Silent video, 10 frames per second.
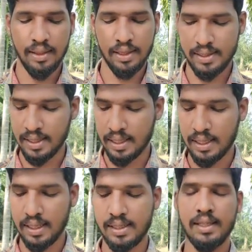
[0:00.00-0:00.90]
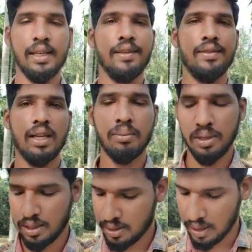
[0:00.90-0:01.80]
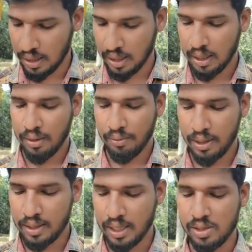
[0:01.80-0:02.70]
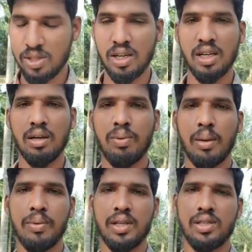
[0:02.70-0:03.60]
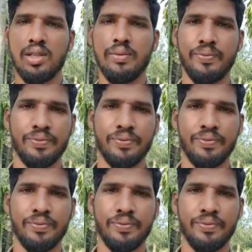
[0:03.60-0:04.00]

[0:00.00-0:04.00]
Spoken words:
the settlers they are merging with a general population.